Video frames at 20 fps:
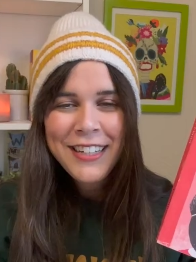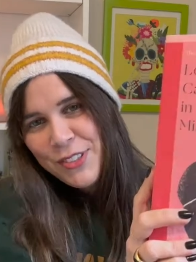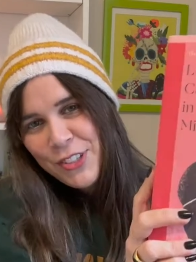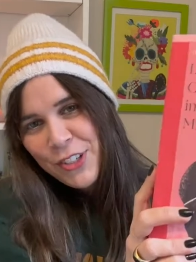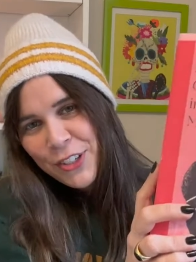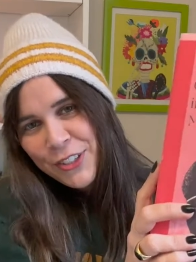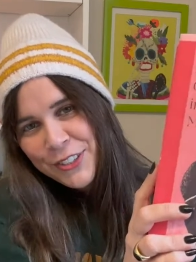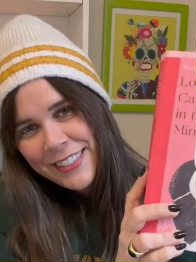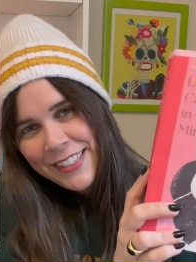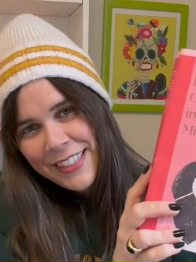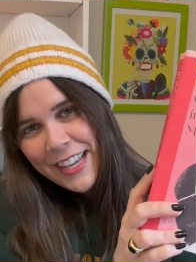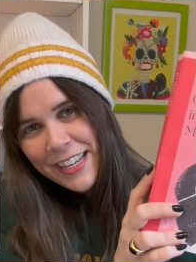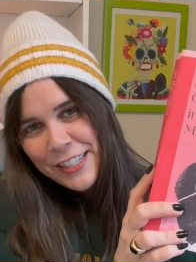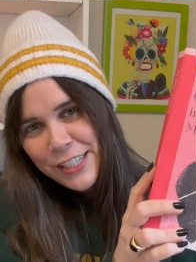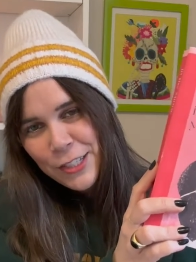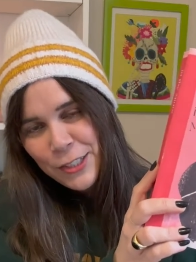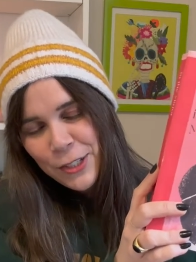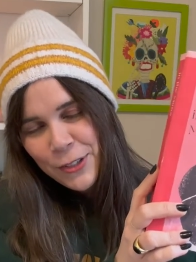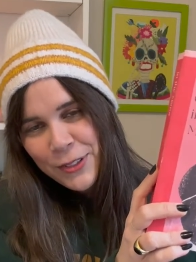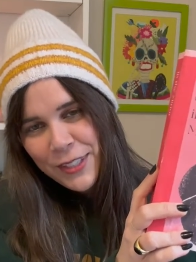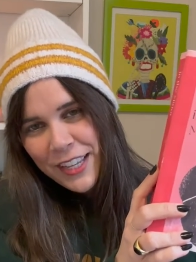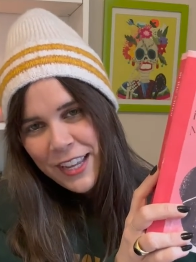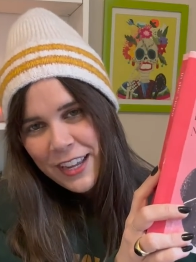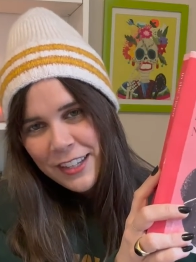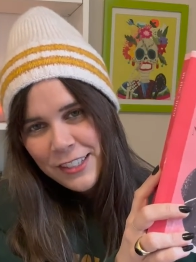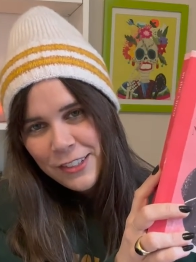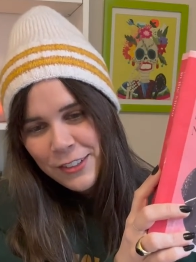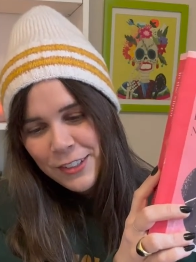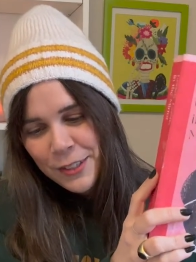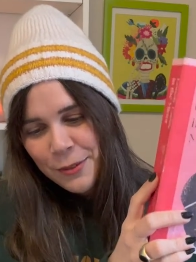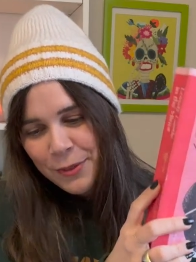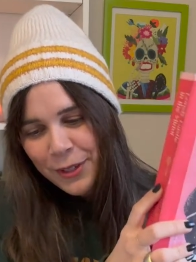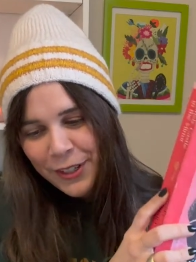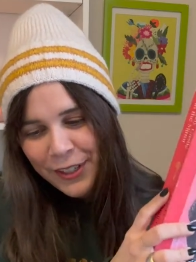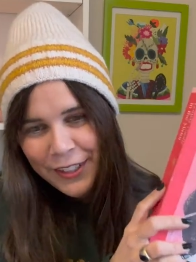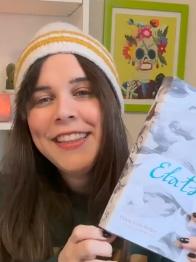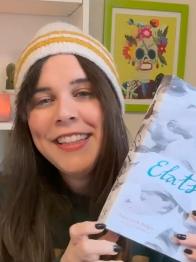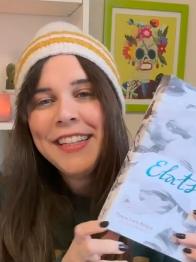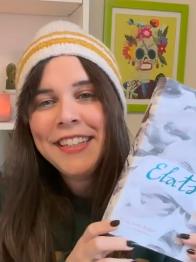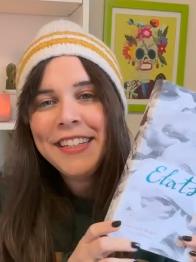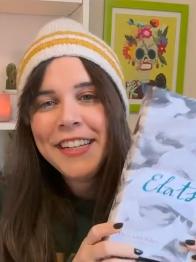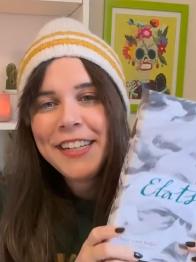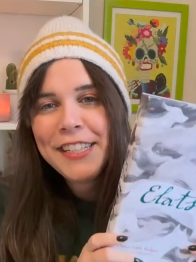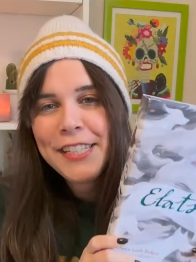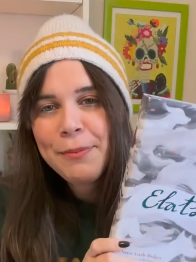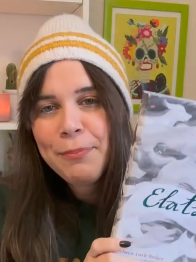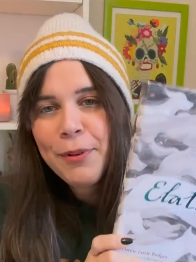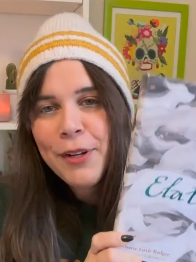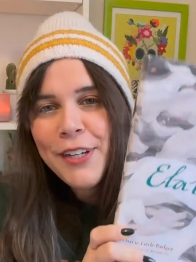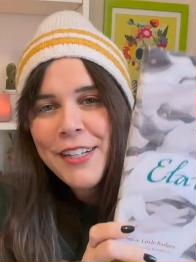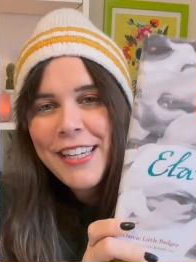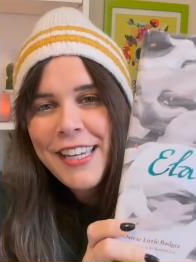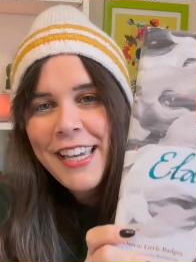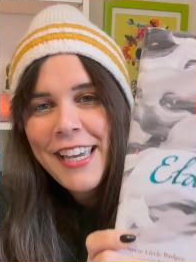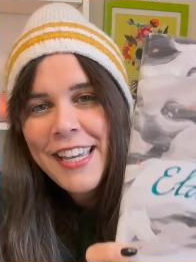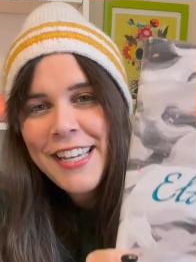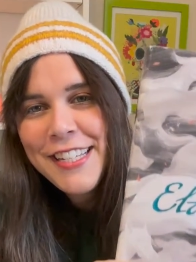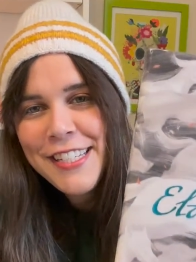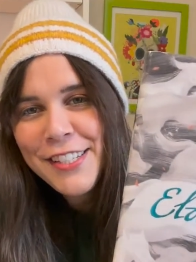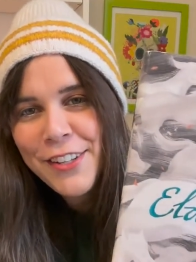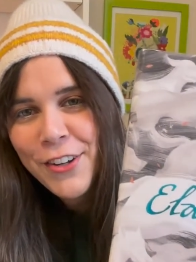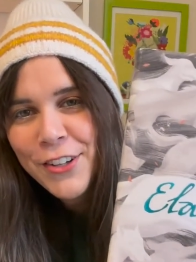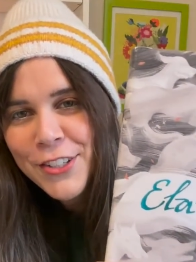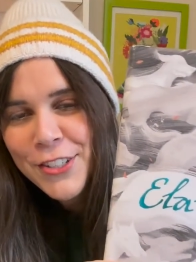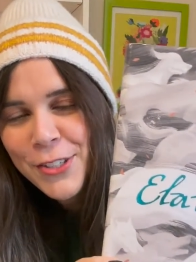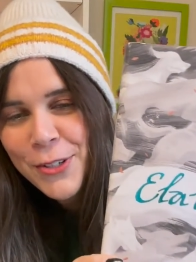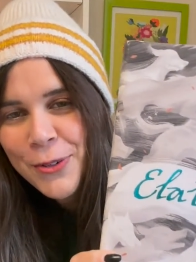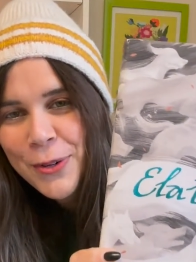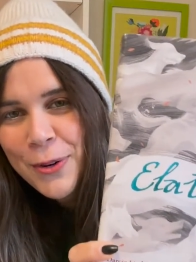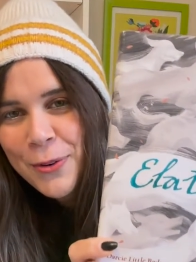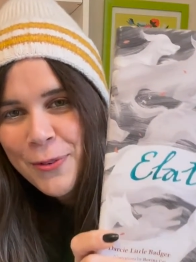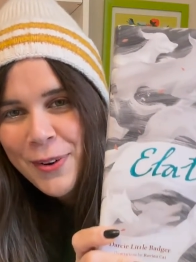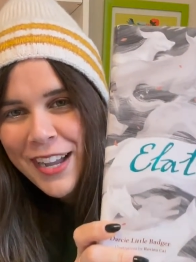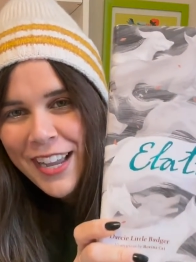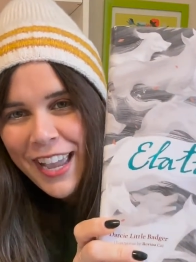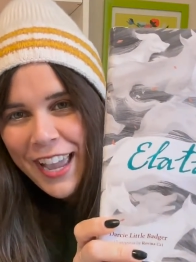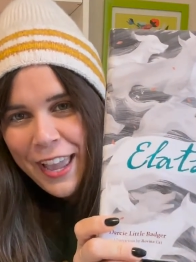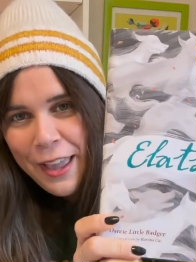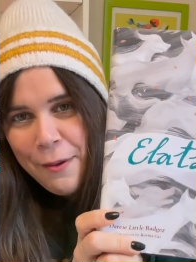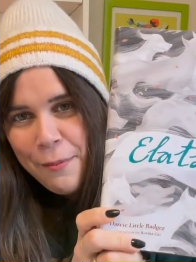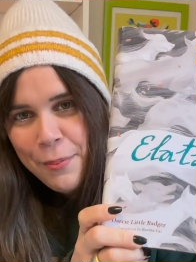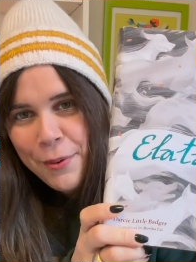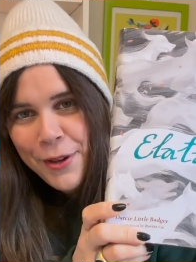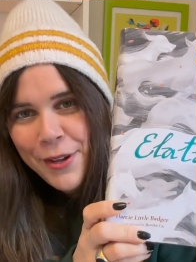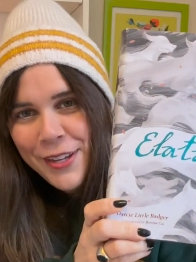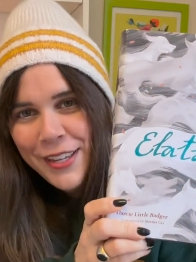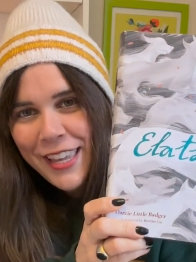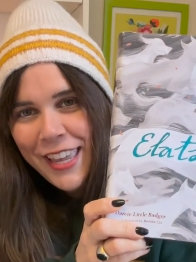So that's Lonely Castle in the Mirror. The next book is also a YA book.